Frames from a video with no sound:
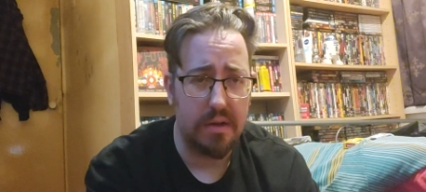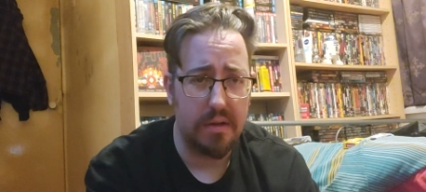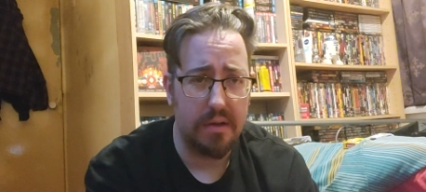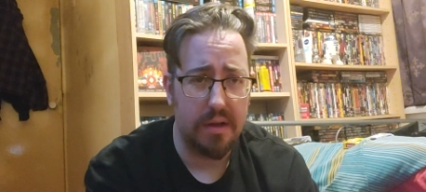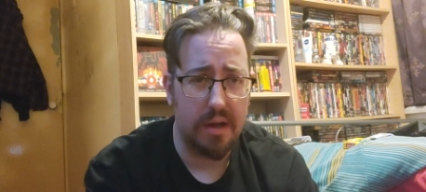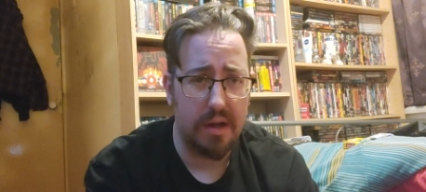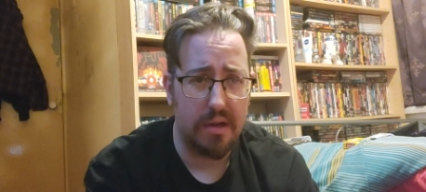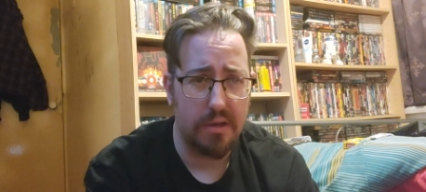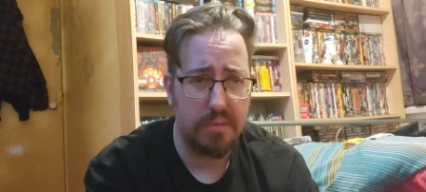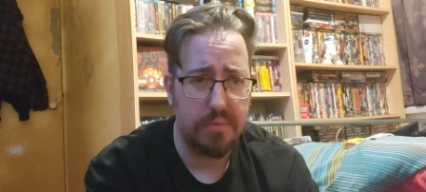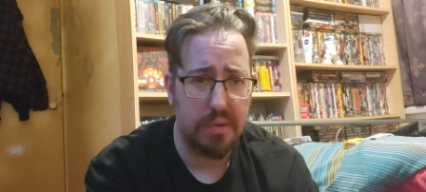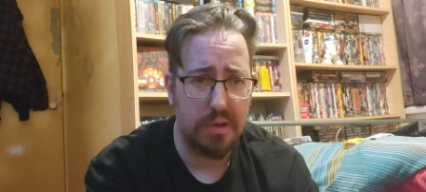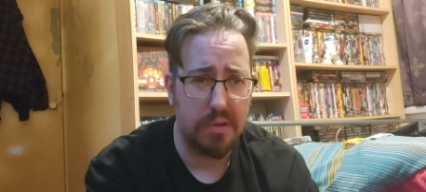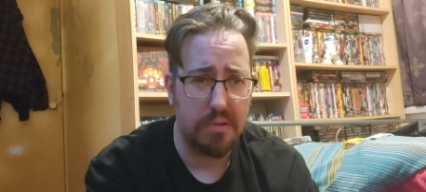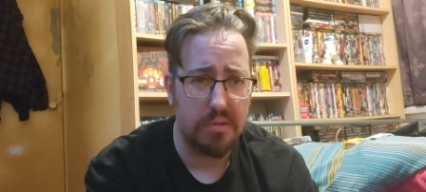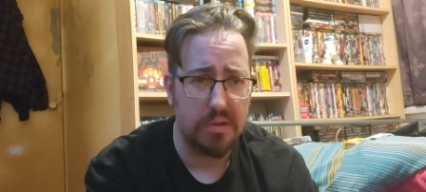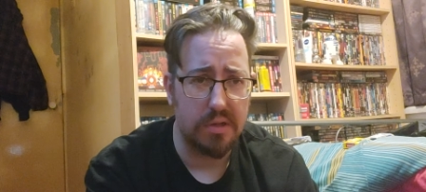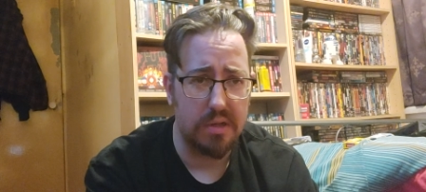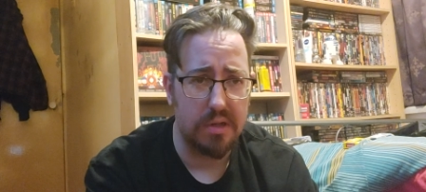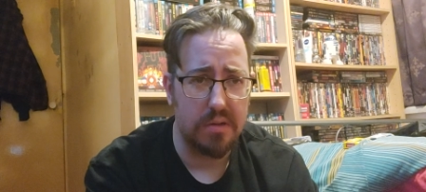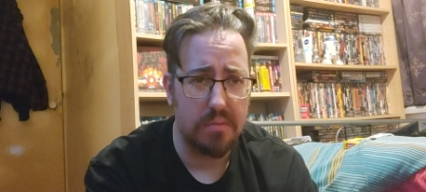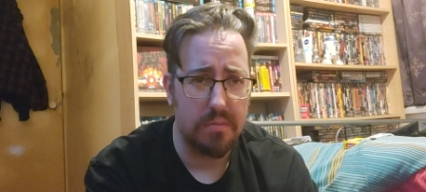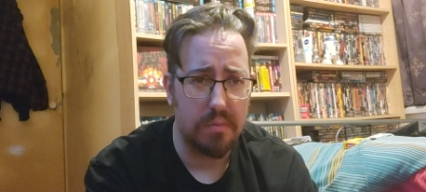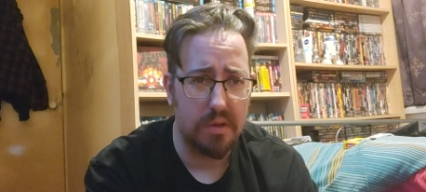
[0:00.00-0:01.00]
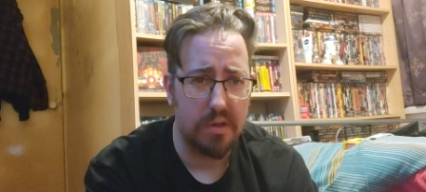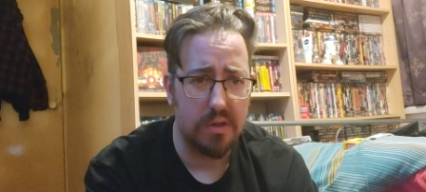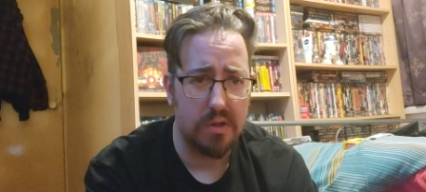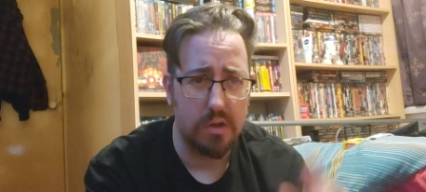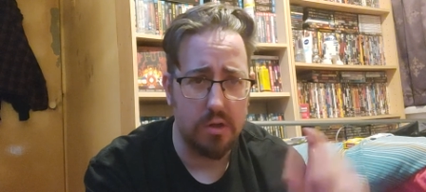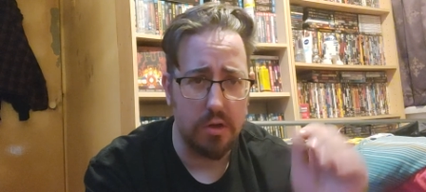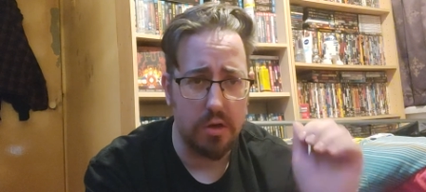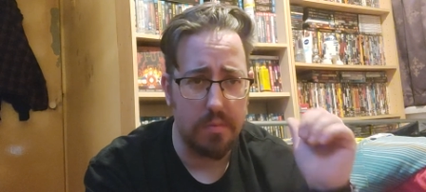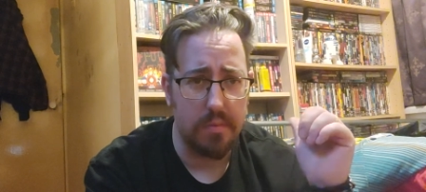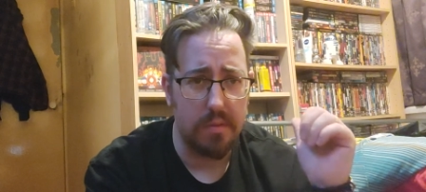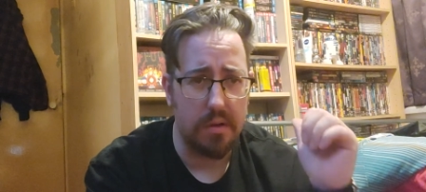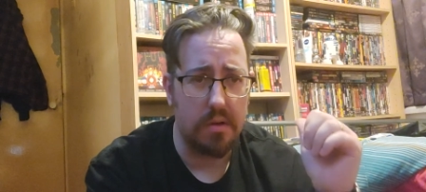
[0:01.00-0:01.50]
last posted my
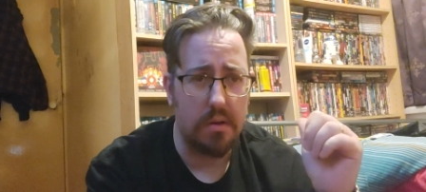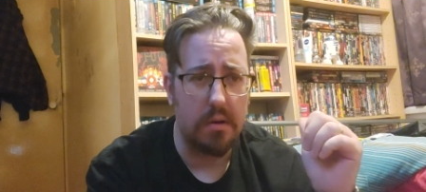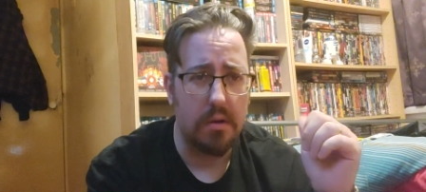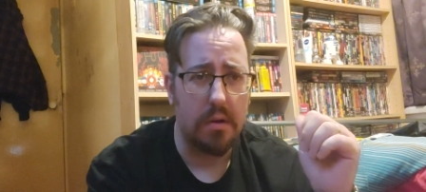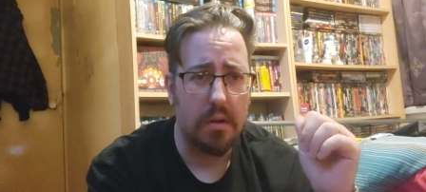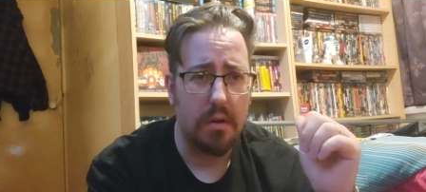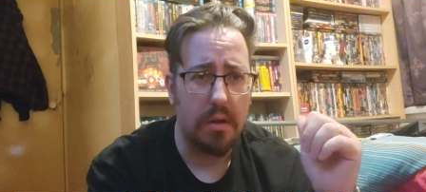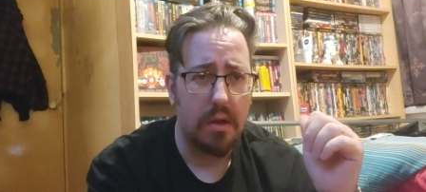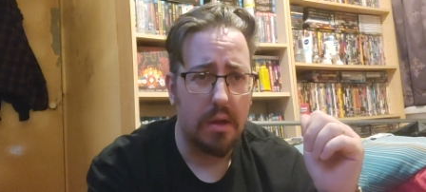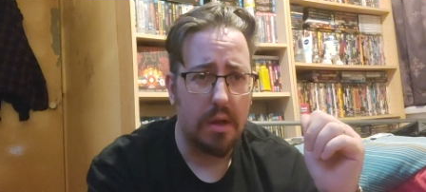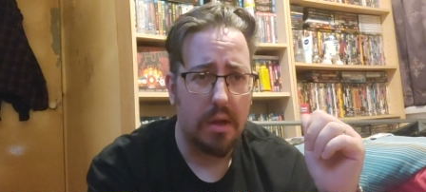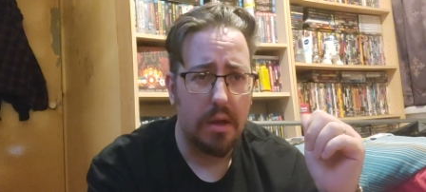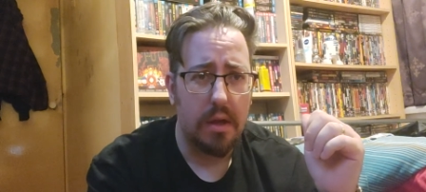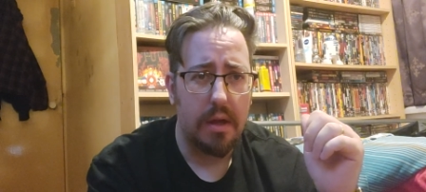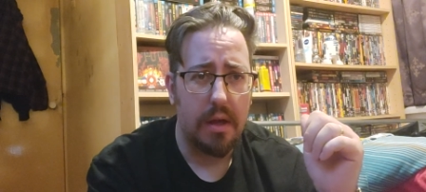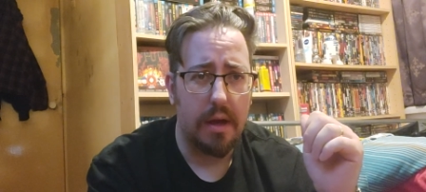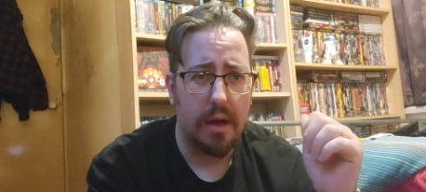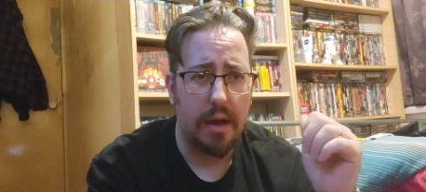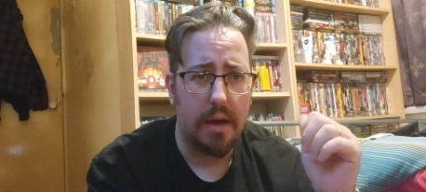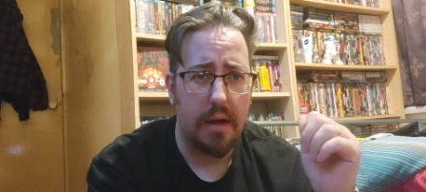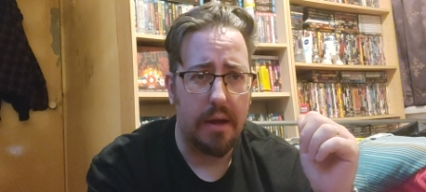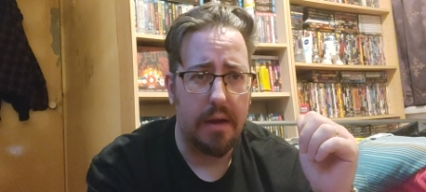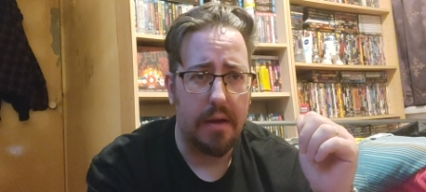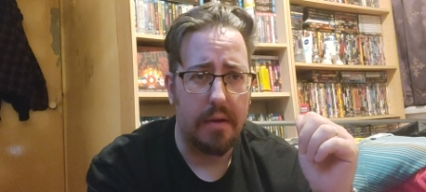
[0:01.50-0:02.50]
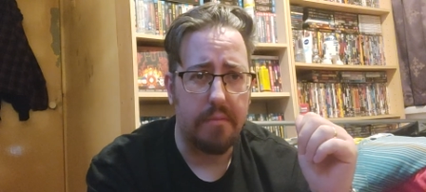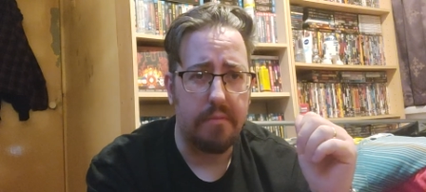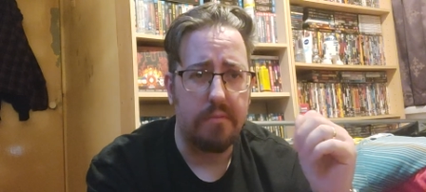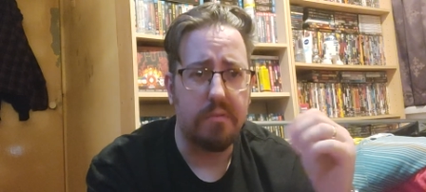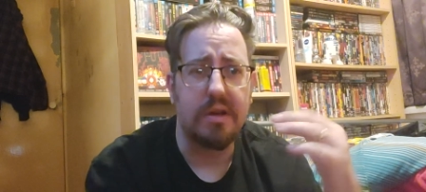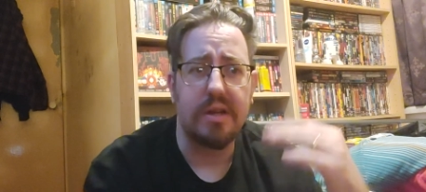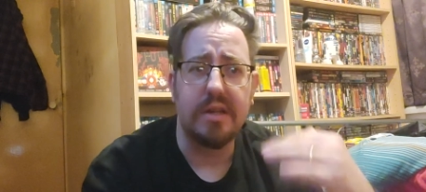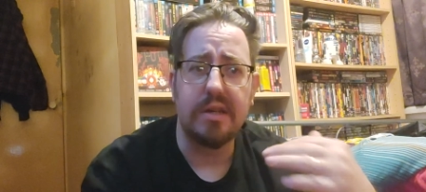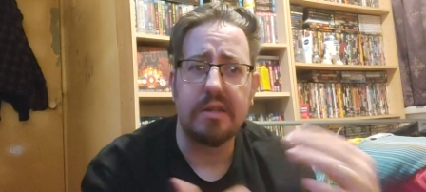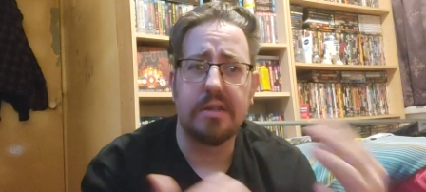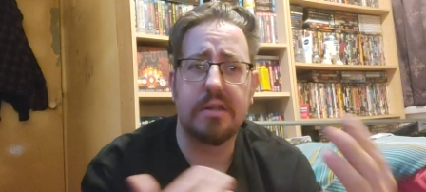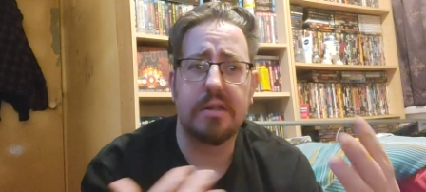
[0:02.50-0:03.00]
German
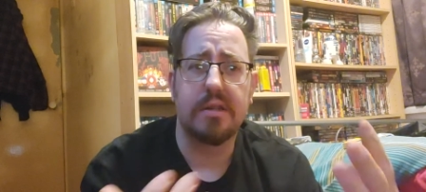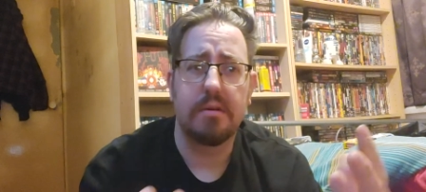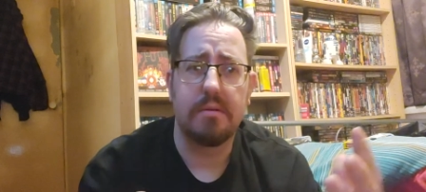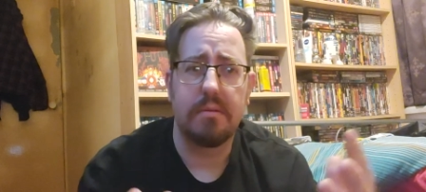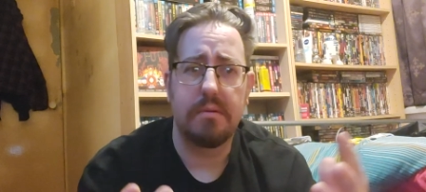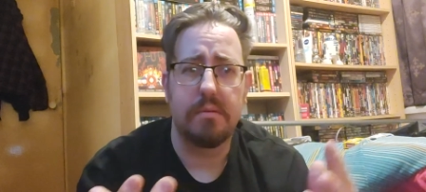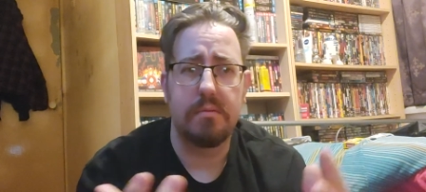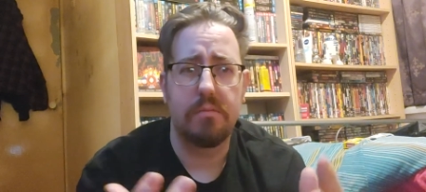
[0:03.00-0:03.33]
release,